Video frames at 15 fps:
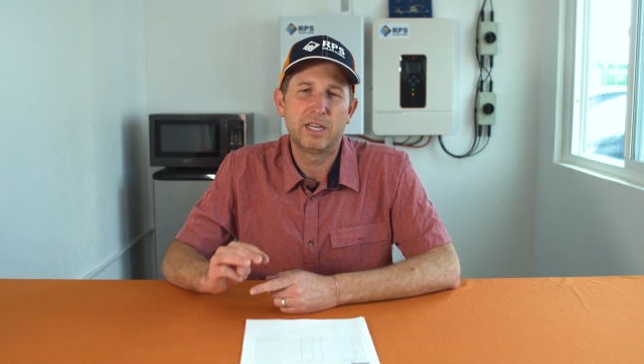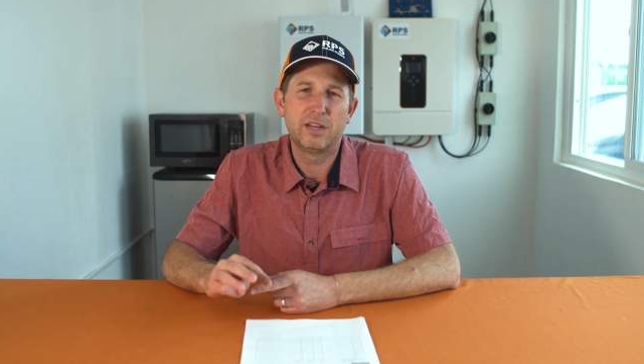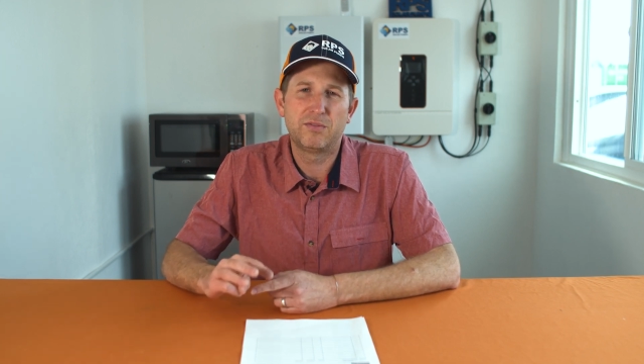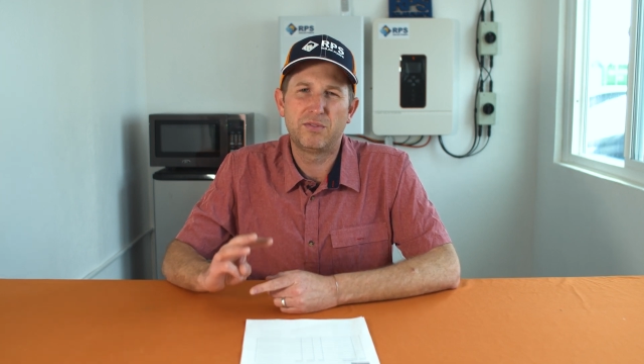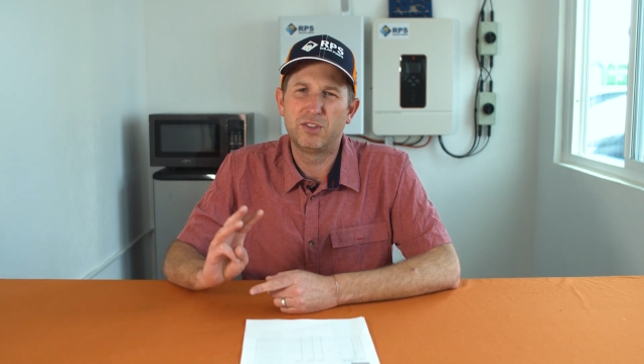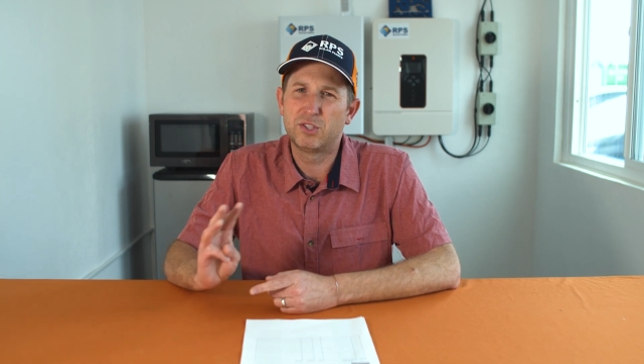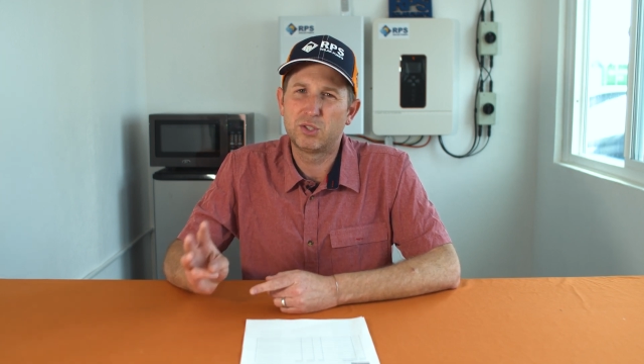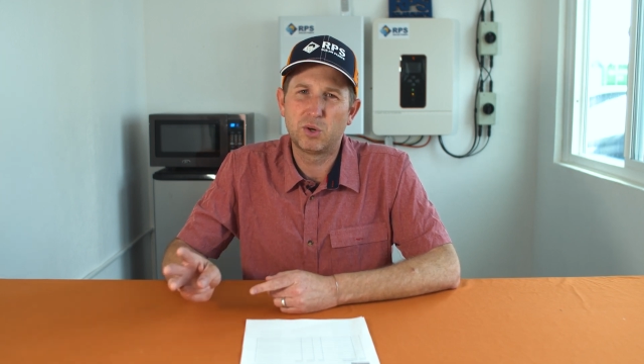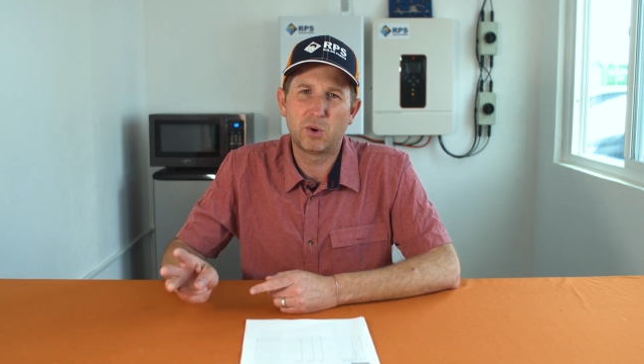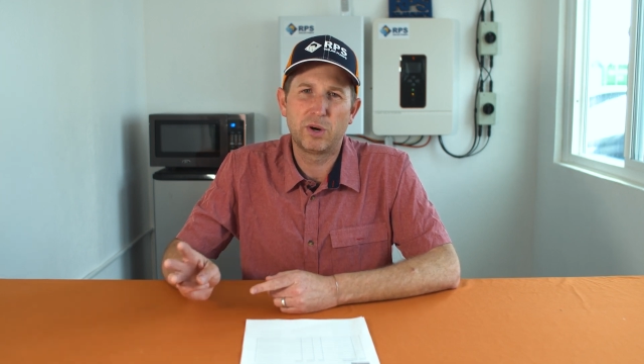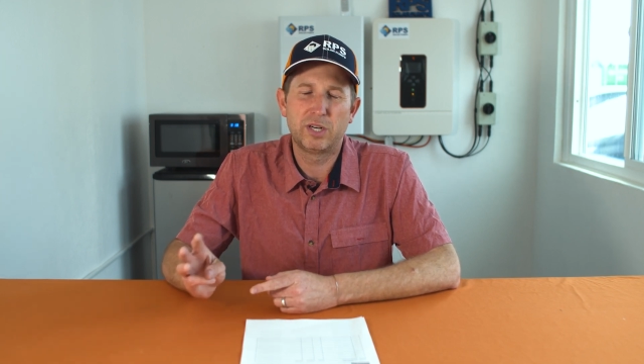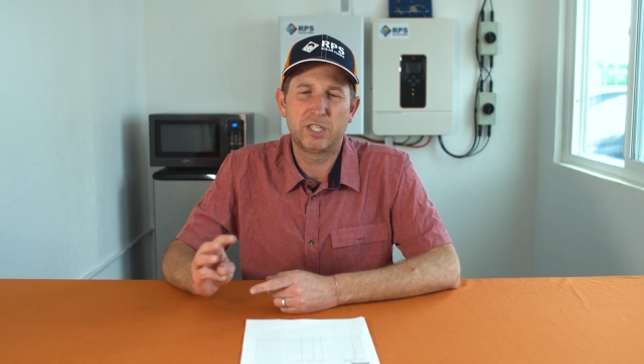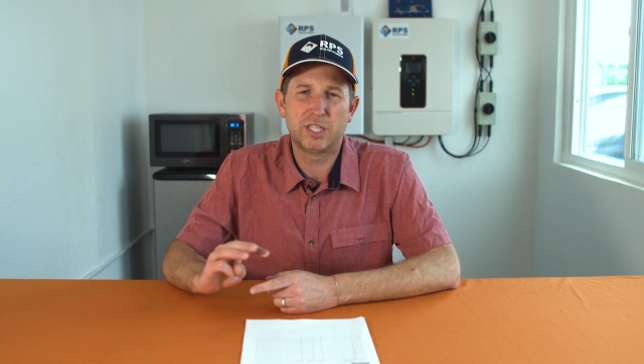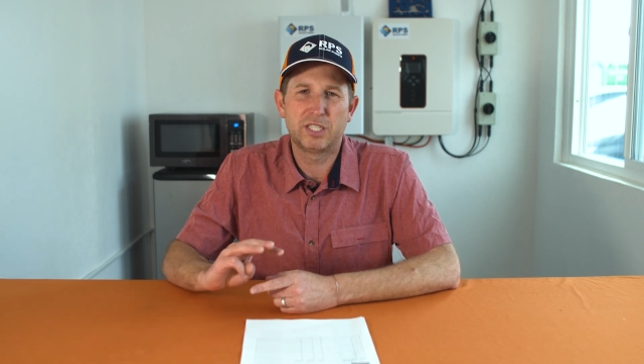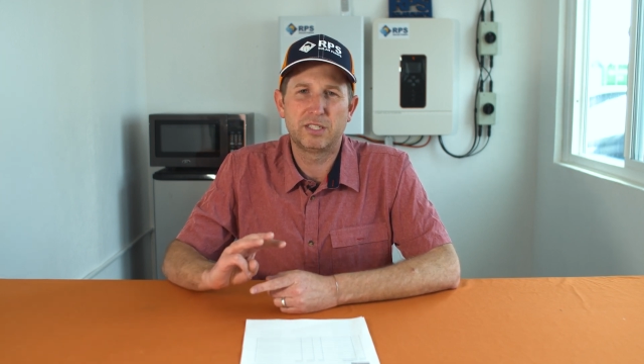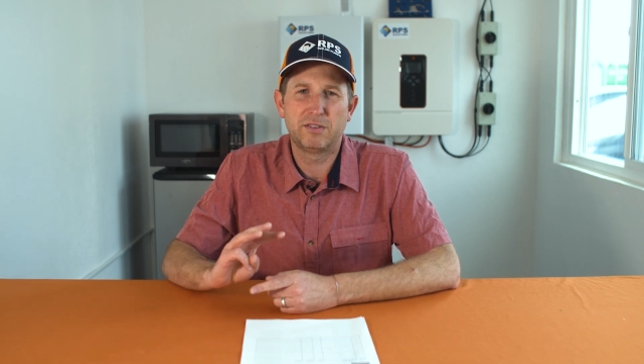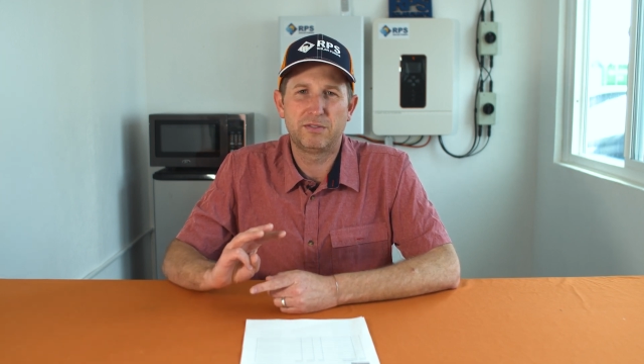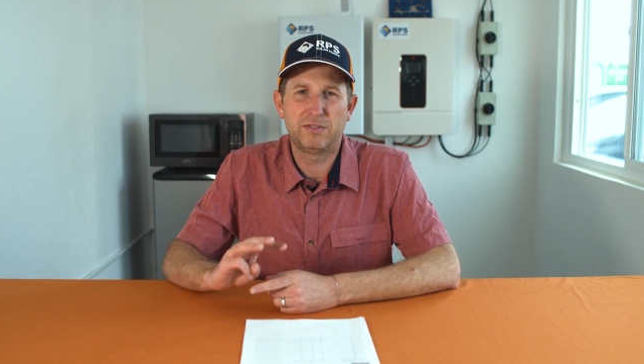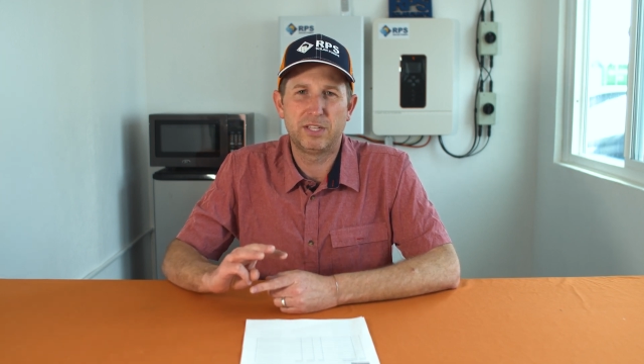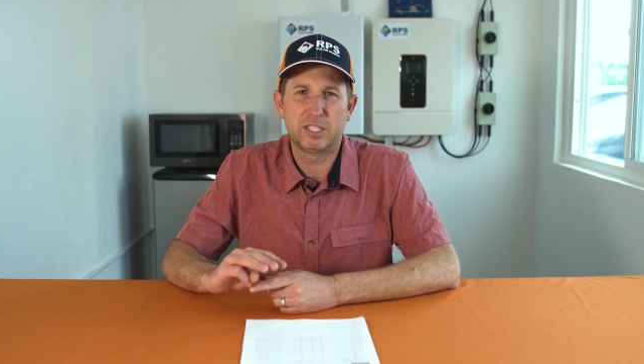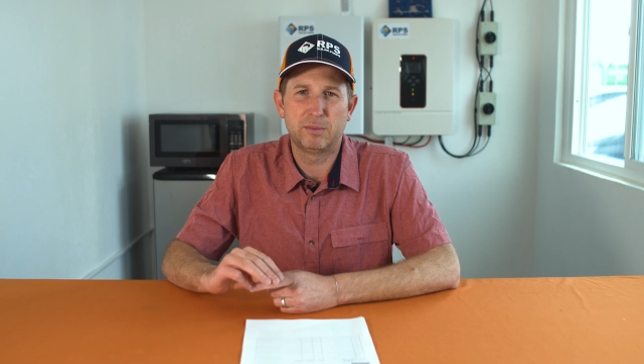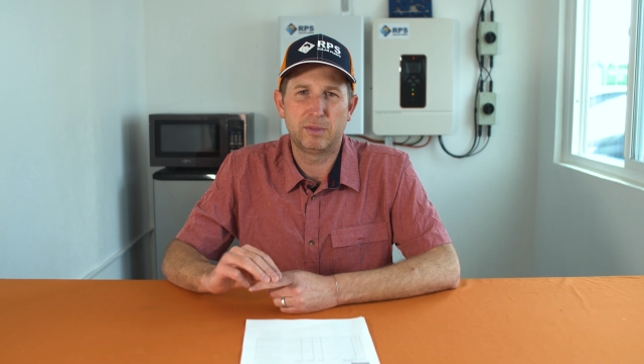if the storage isn't a
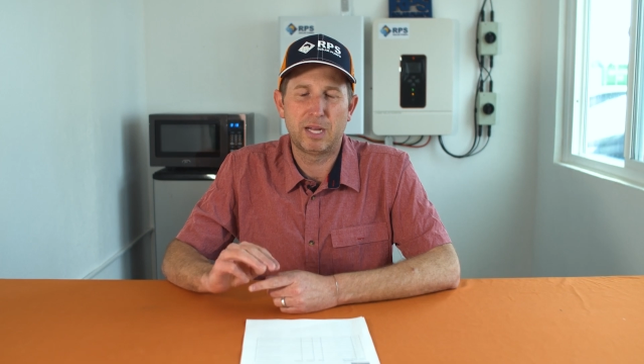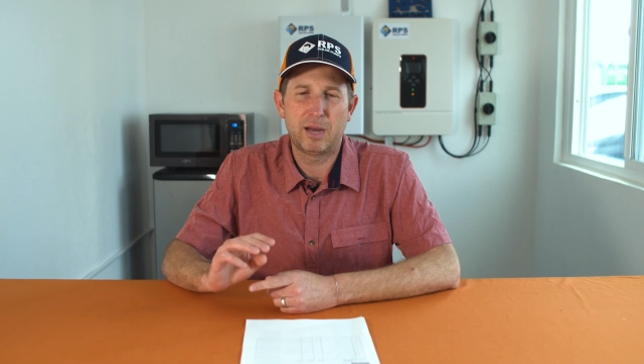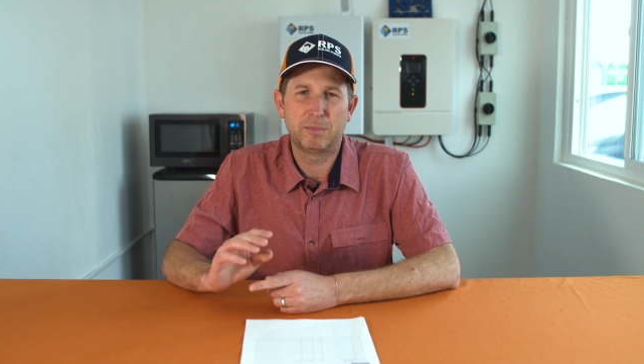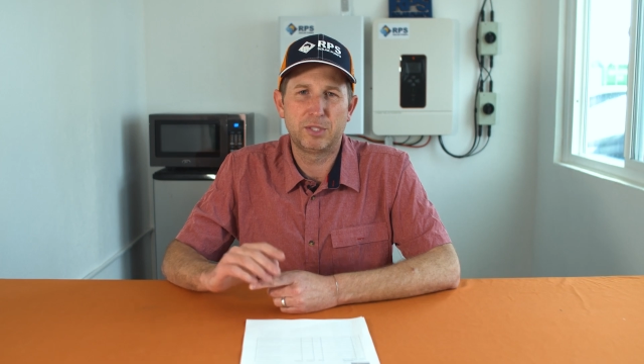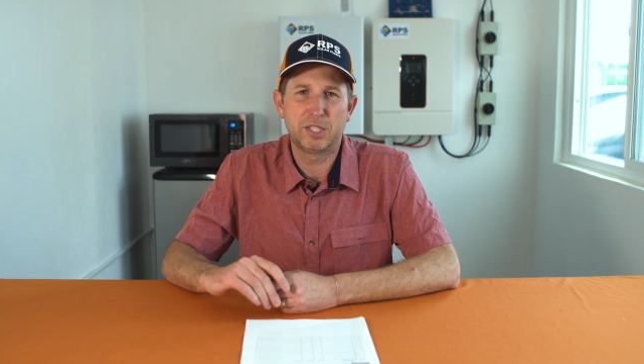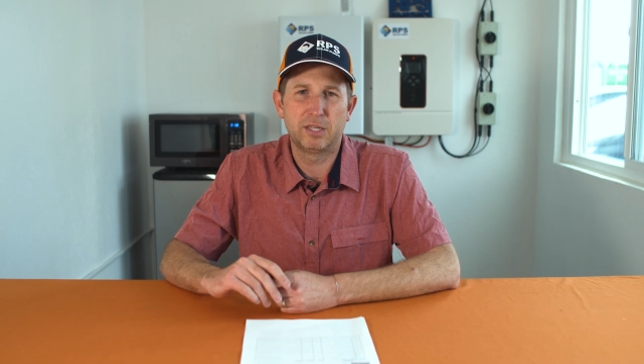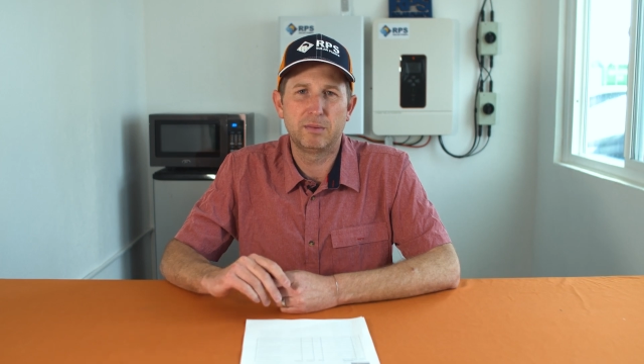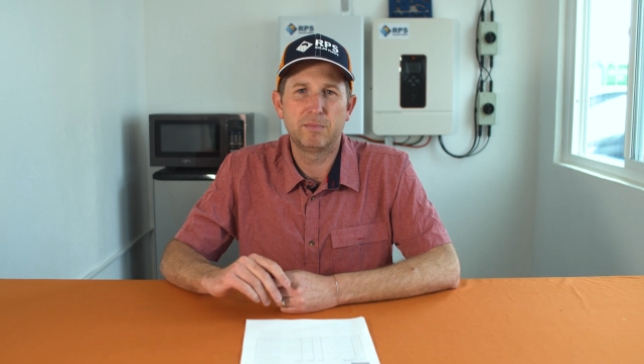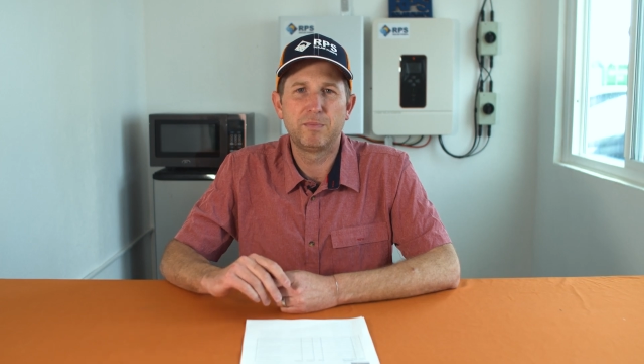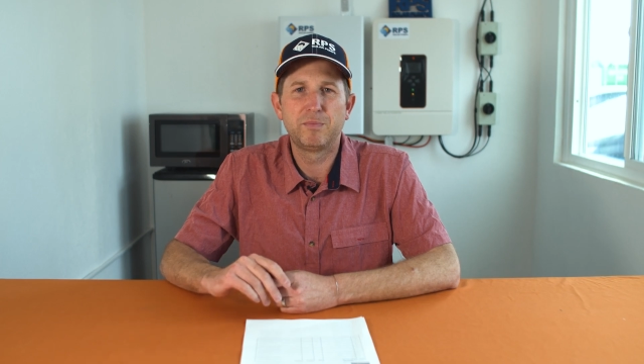feasible option.